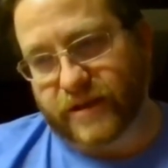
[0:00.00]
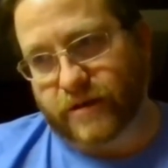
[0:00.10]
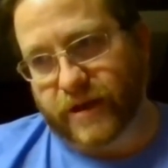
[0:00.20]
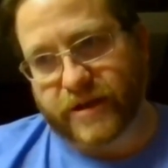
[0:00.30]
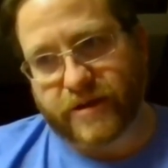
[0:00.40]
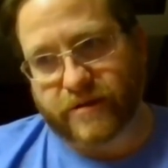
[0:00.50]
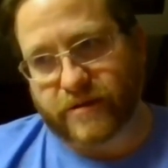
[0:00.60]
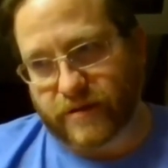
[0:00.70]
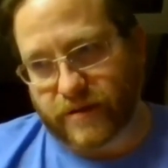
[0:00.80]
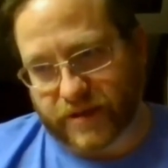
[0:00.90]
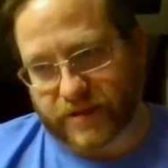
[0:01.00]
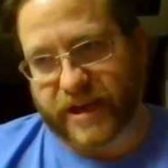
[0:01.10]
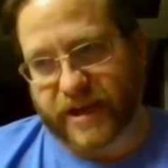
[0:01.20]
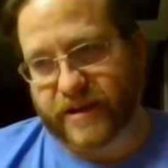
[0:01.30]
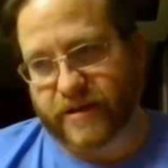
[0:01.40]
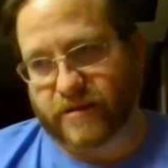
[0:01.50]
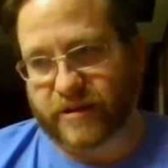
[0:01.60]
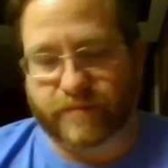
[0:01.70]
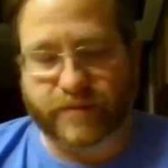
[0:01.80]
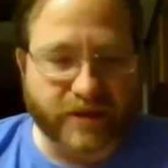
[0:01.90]
you say
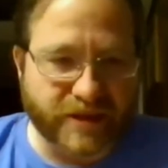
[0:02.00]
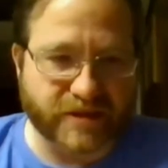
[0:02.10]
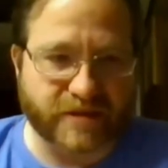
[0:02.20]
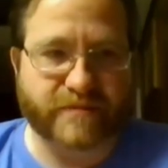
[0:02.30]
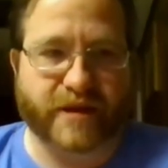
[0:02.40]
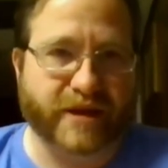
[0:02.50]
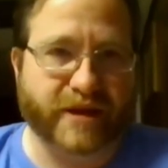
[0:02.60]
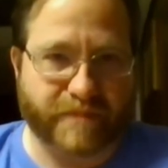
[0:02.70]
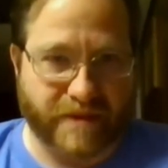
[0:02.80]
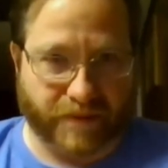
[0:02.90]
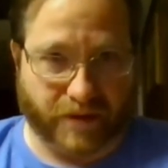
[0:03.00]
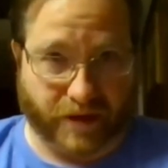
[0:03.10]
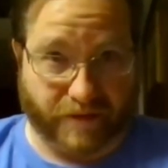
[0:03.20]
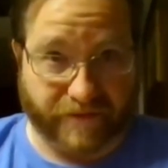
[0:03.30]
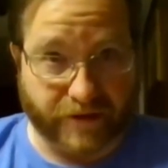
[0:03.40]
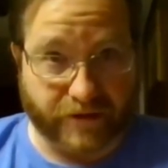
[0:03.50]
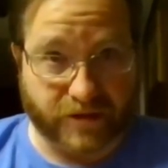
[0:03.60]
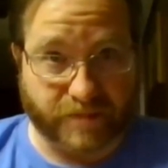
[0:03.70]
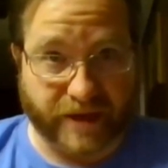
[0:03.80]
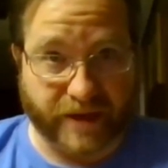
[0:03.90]
neoliberalism, a lot of people are
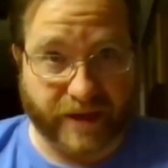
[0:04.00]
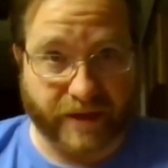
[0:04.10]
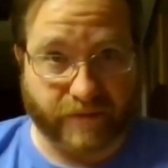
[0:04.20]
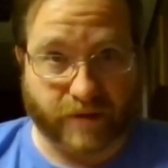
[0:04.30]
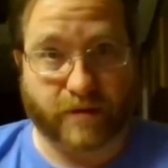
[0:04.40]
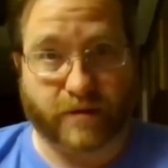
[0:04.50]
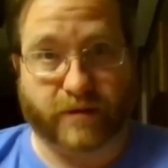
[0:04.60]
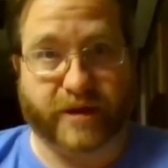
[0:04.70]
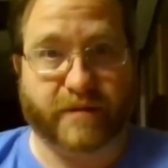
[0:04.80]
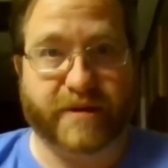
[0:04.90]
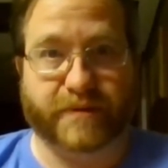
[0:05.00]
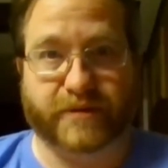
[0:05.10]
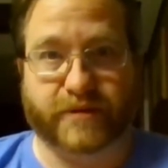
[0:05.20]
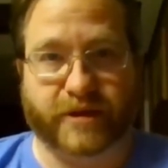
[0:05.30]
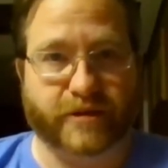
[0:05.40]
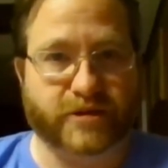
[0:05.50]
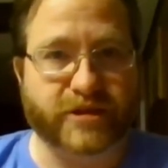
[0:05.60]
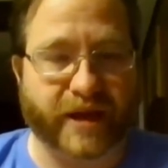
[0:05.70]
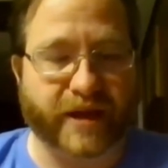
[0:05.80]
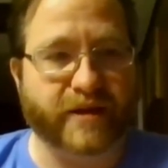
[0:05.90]
confused by that word. A lot of people don't
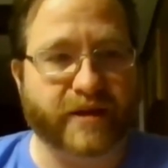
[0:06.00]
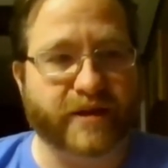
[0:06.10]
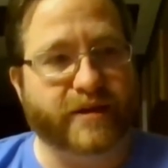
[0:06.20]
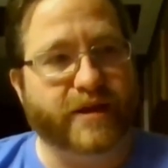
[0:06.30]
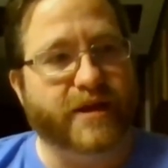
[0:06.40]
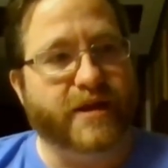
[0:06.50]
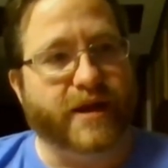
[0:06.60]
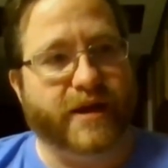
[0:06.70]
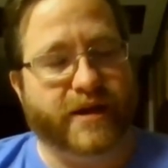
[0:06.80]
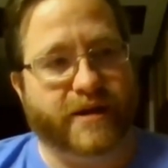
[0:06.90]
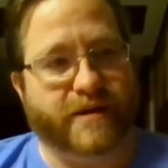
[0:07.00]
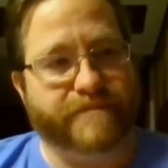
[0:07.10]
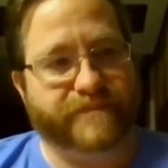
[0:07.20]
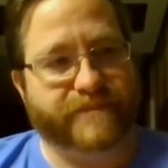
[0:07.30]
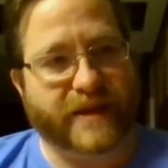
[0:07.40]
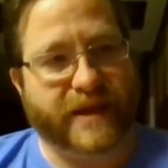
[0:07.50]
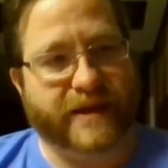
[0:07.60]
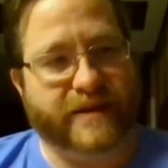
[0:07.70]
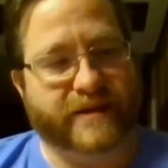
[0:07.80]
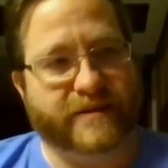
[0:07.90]
understand it.
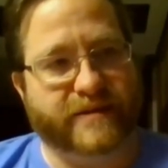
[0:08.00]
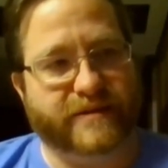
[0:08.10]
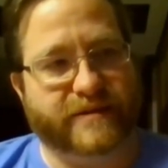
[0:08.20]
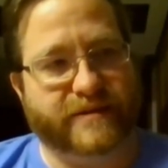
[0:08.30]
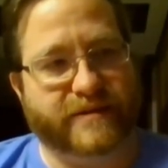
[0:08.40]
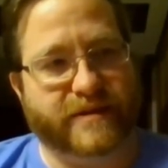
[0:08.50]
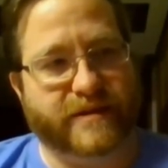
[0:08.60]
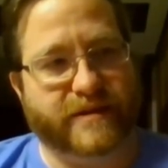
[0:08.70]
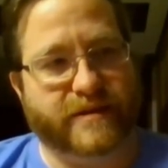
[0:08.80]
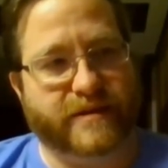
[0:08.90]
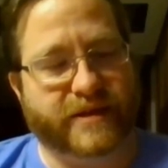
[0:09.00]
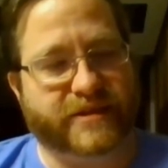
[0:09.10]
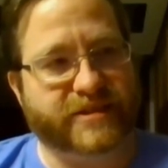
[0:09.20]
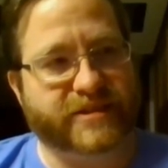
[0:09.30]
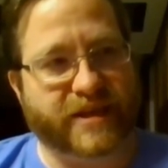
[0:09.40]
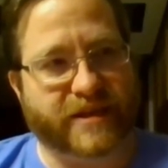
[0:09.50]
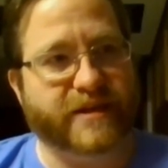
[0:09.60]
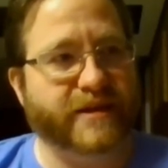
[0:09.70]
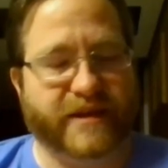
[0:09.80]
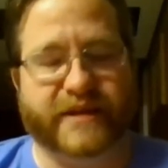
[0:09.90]
And it's
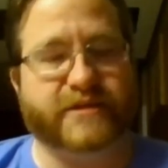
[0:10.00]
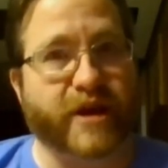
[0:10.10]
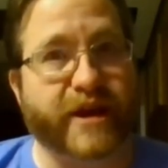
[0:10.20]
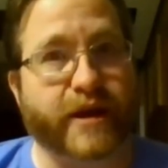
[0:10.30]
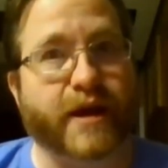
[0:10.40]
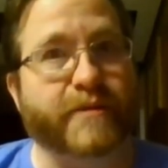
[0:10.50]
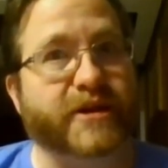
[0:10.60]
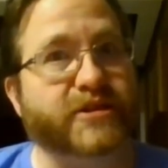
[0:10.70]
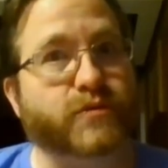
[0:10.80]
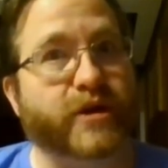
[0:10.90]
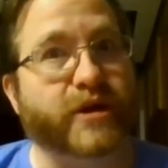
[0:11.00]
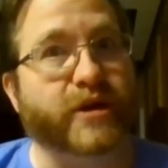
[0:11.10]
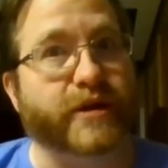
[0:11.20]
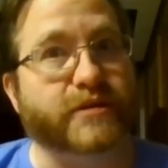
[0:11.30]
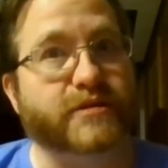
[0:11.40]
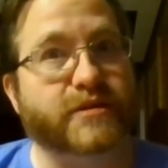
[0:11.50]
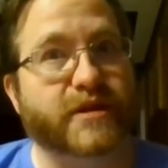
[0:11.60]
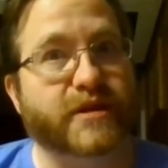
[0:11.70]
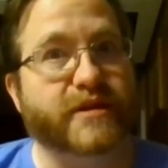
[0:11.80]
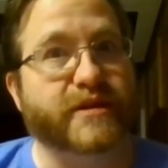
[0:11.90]
Reaganomics is what it is.
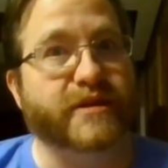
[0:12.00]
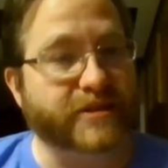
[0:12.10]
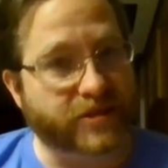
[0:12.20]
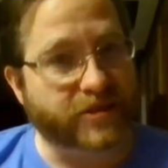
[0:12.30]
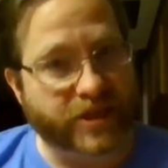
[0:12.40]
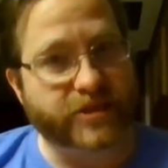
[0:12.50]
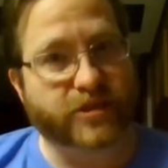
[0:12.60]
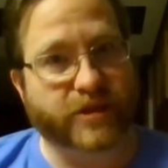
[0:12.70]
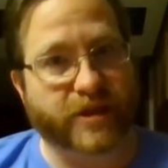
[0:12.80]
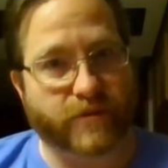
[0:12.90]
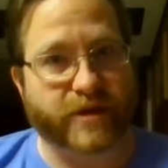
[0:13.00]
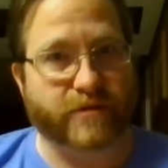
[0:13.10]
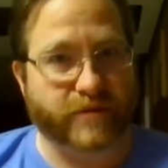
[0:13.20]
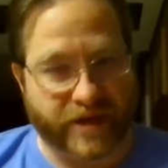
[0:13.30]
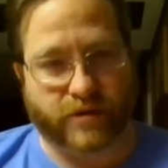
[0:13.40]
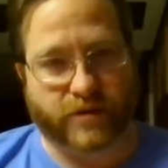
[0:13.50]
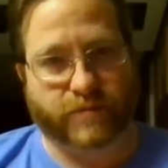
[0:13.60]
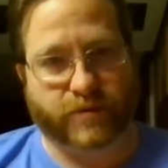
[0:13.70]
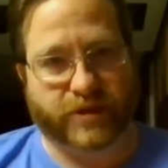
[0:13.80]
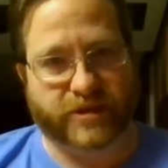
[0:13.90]
That's essentially what
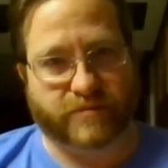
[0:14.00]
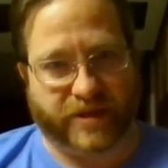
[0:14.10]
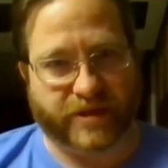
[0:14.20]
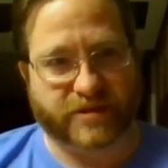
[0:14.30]
neoliberalism is.